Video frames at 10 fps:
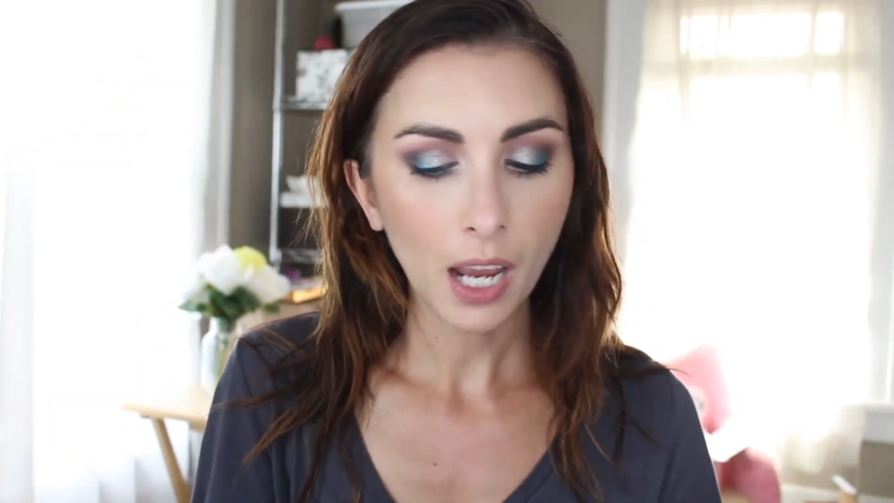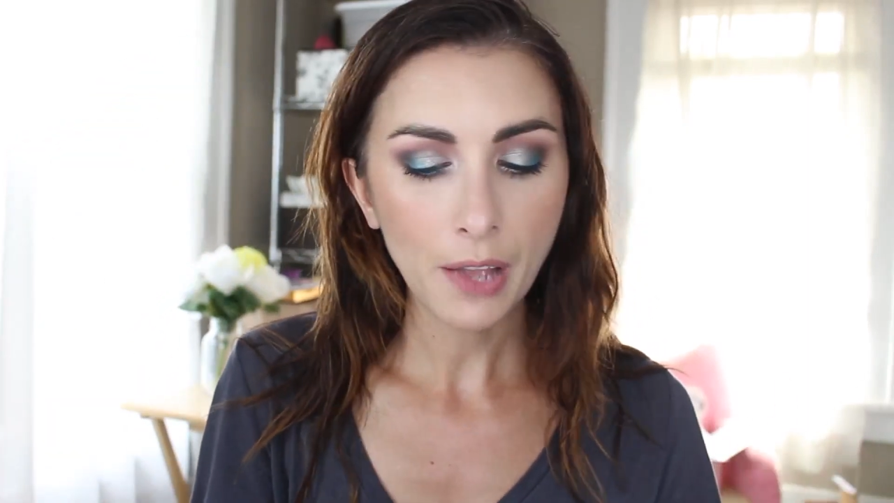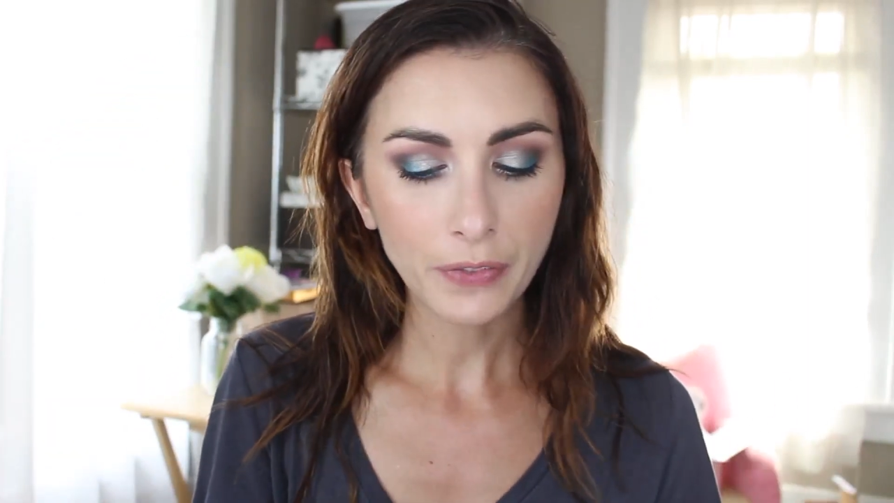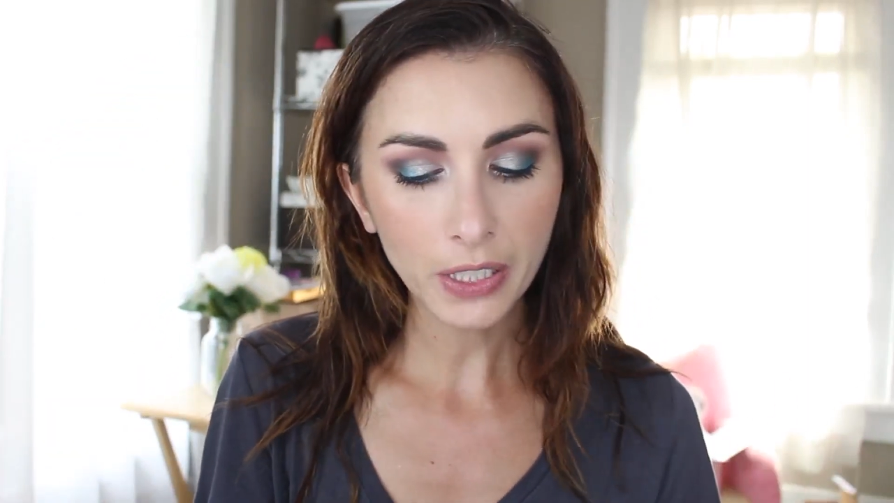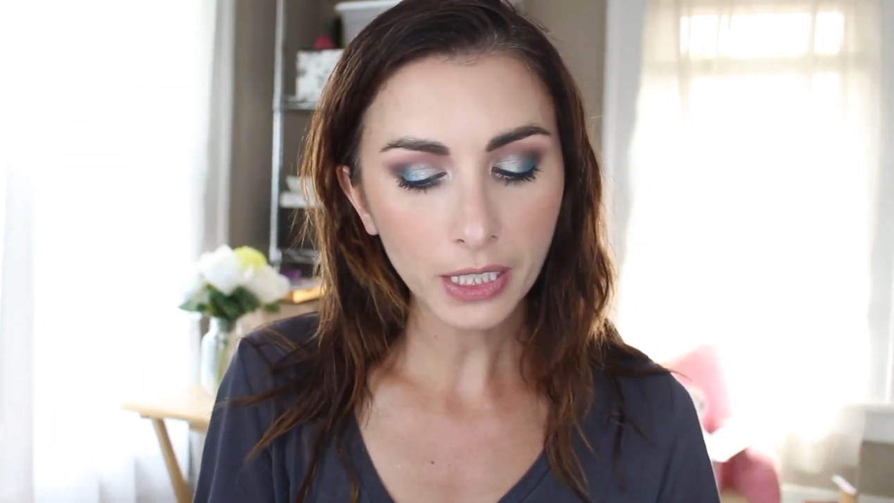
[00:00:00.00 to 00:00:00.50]

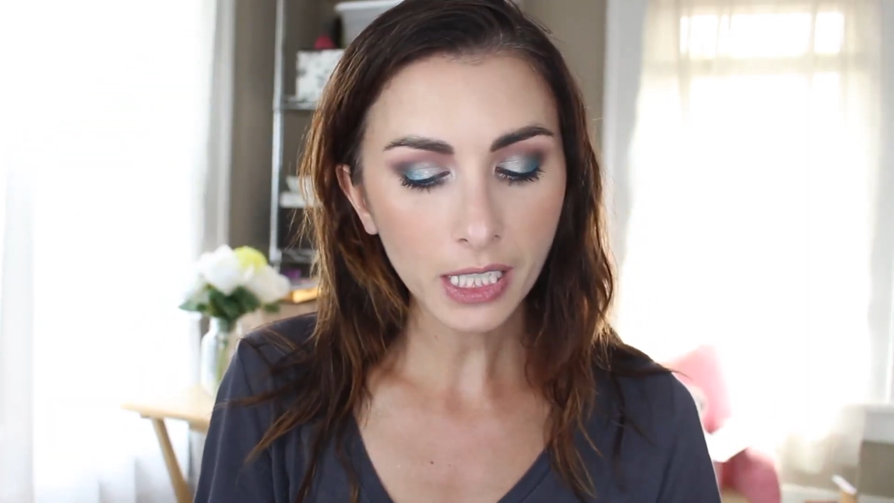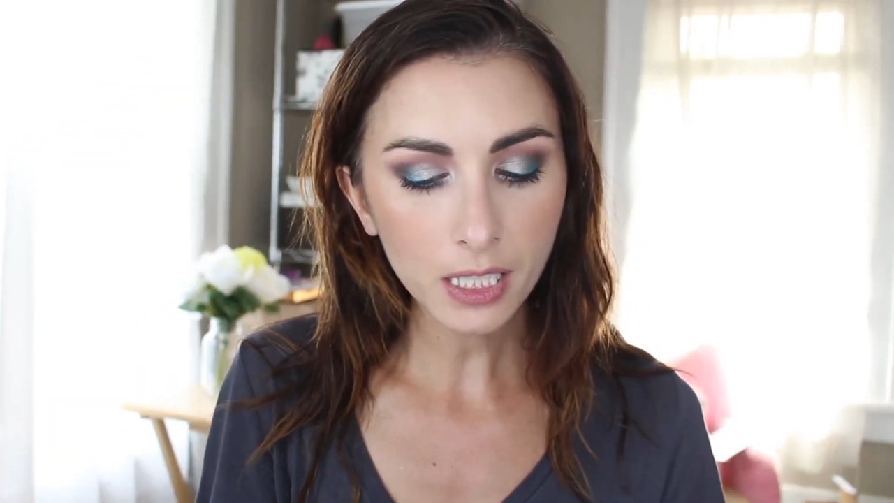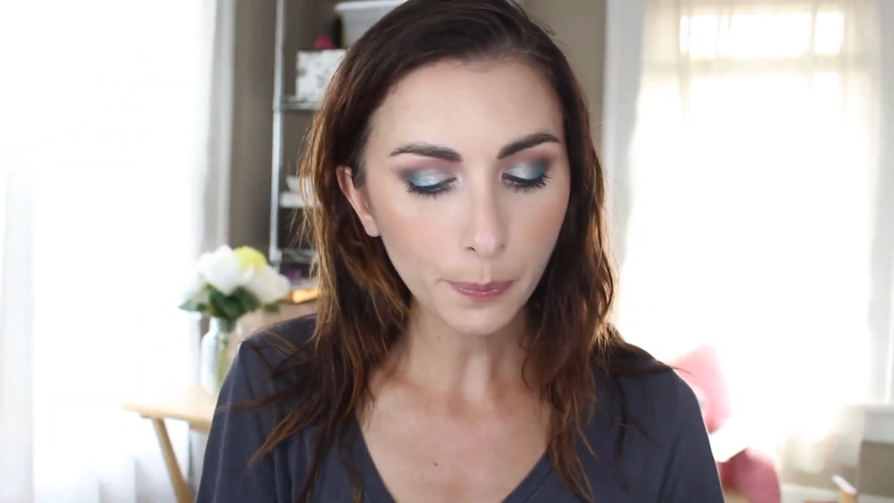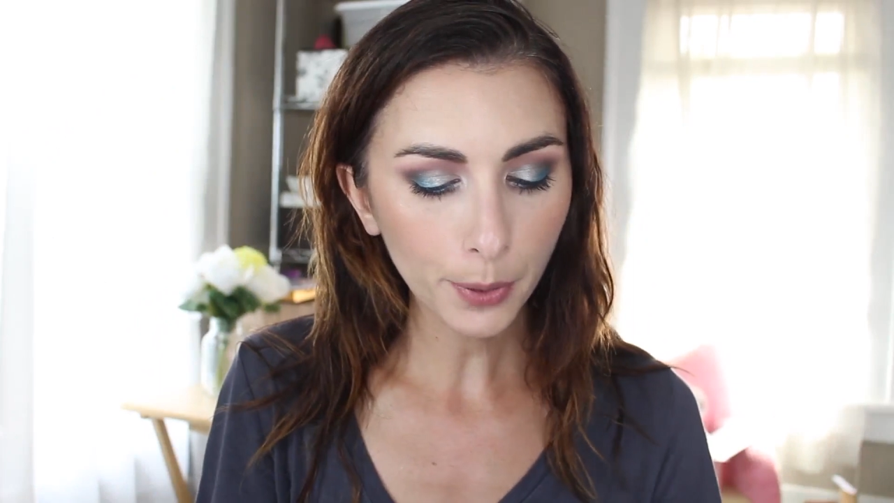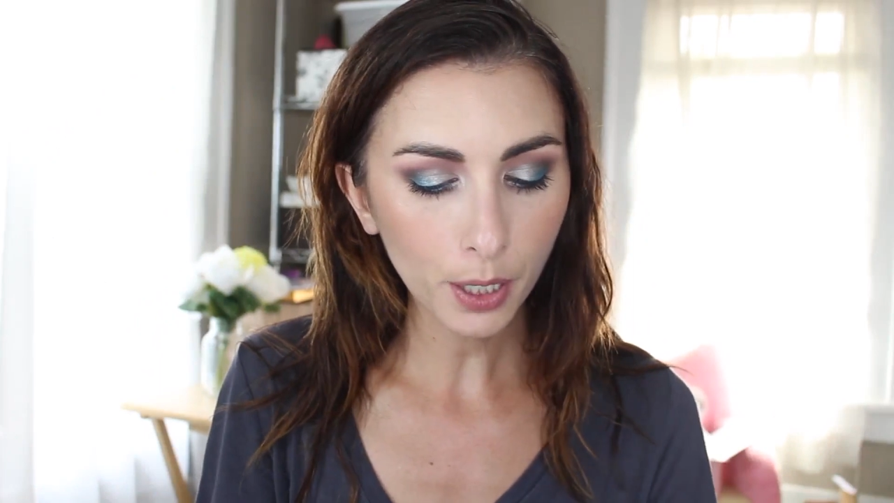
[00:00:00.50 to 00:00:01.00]
I feel like
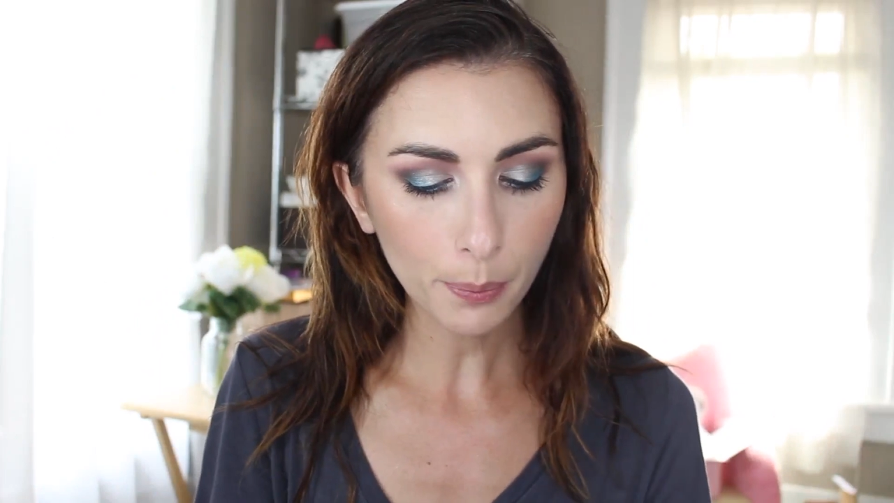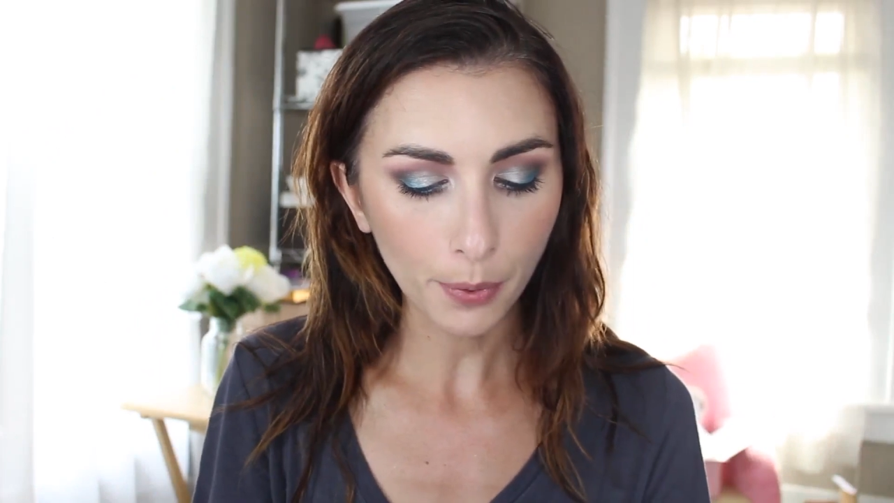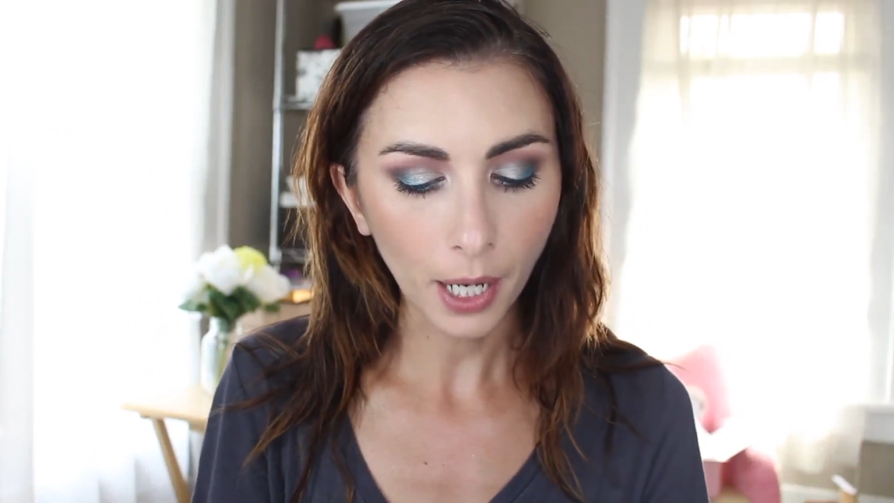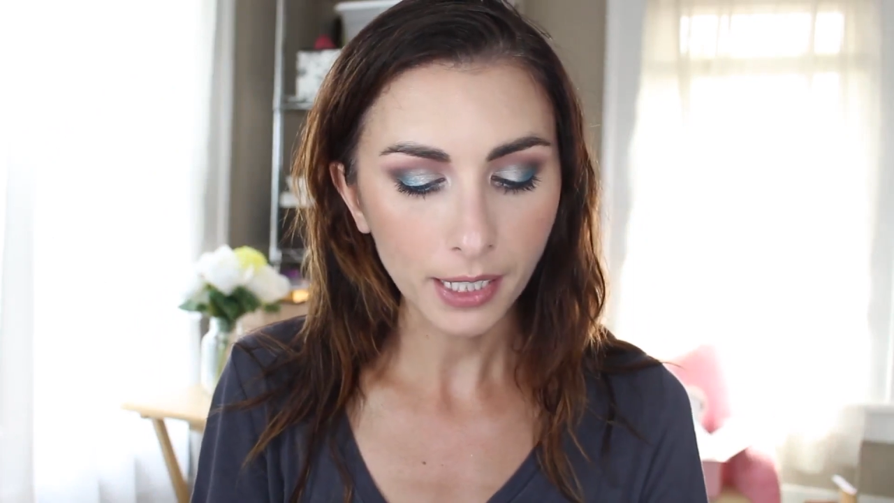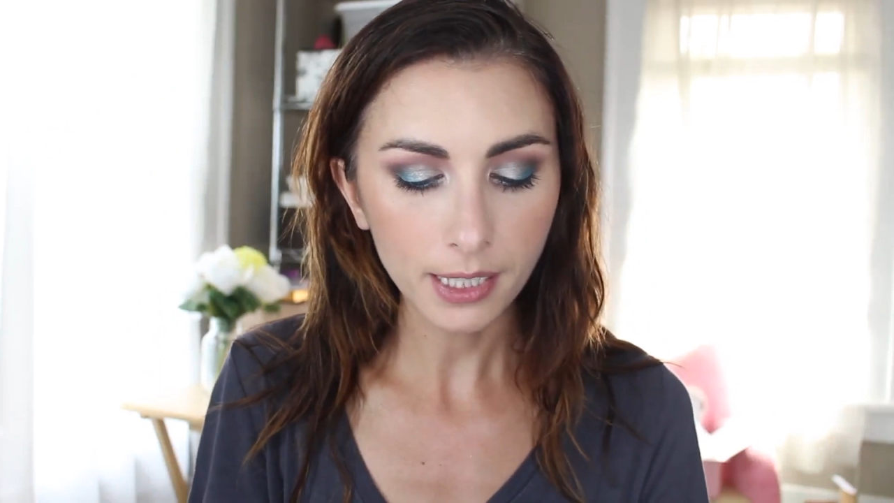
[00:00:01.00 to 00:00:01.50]
it's pretty
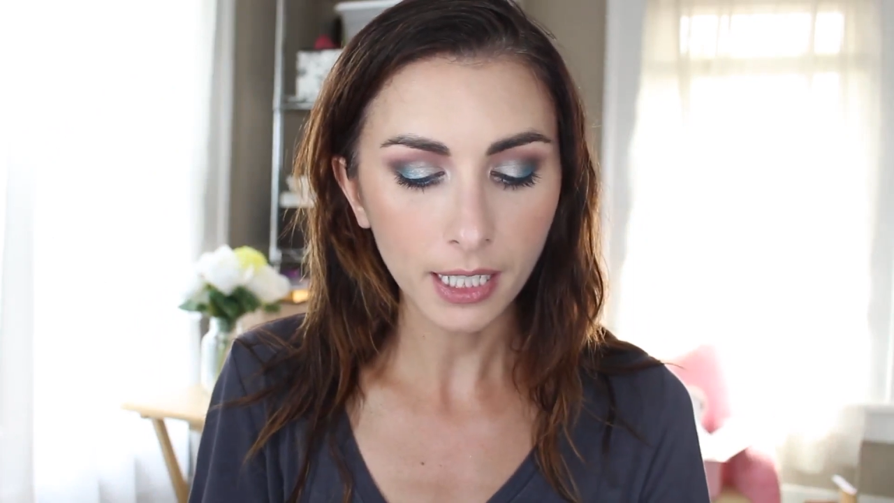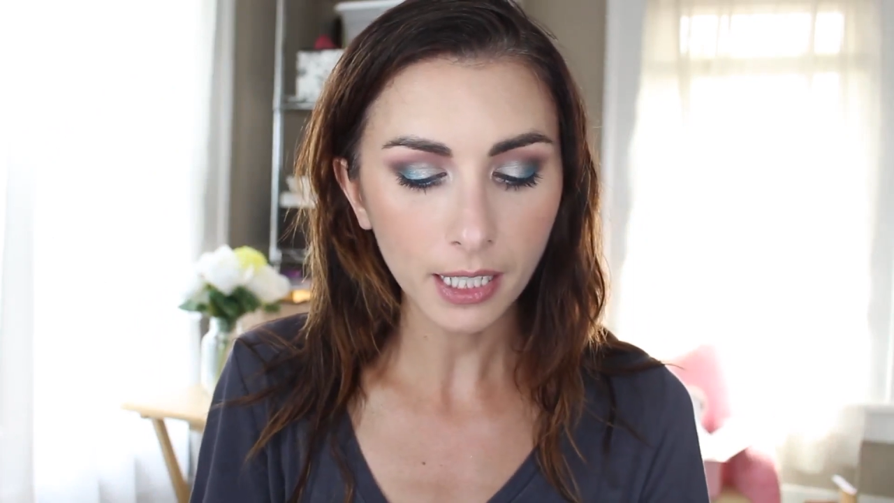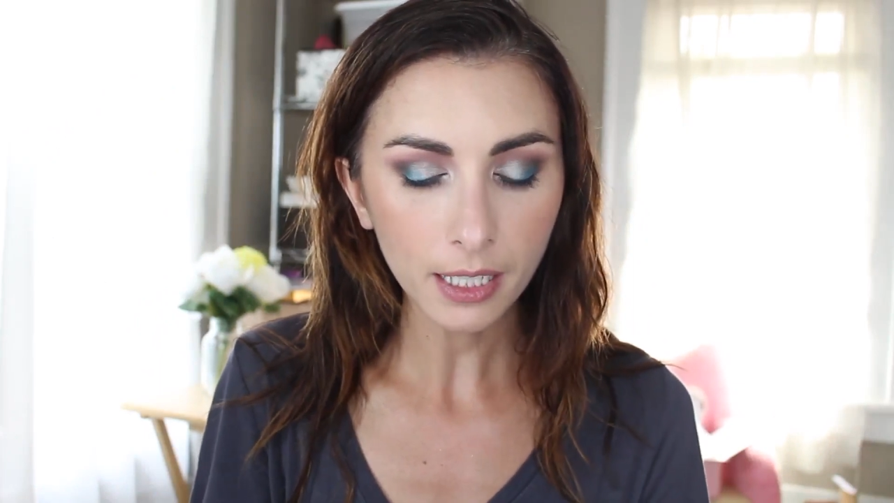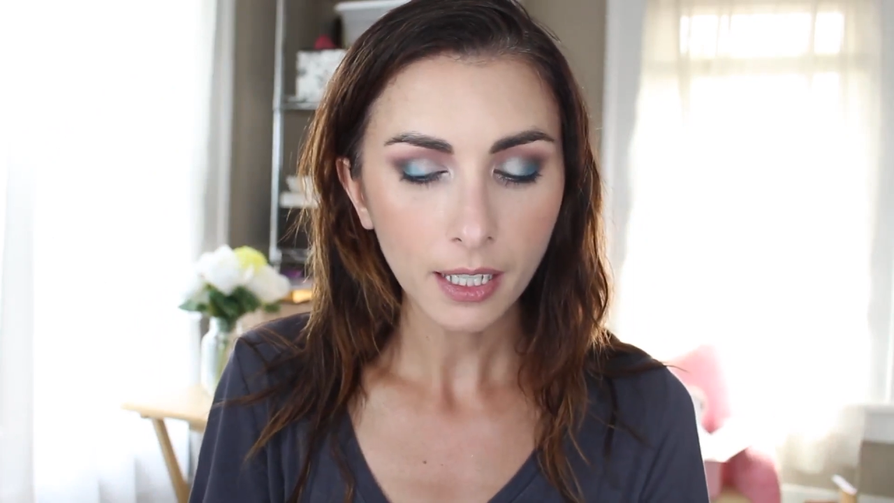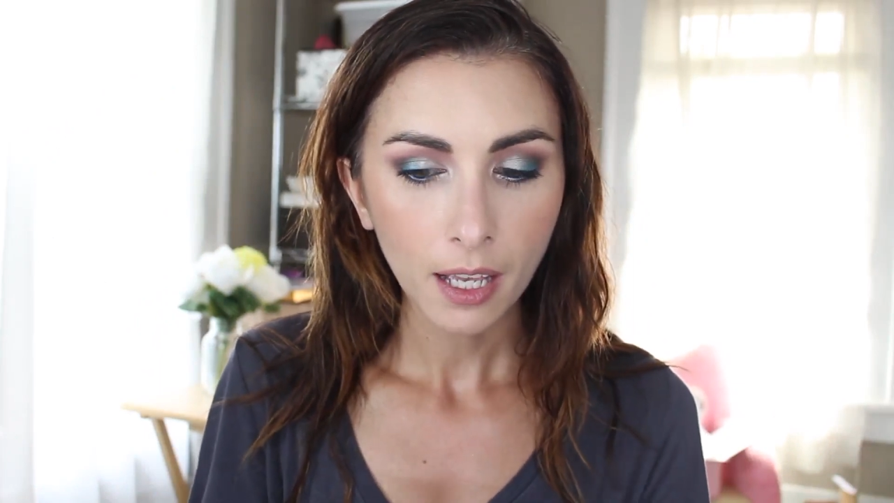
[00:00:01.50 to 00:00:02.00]

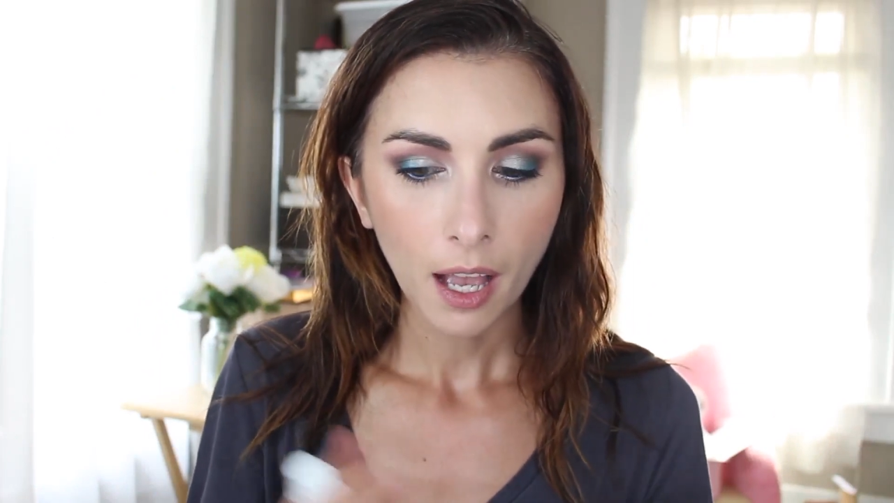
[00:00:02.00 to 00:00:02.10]
pricey.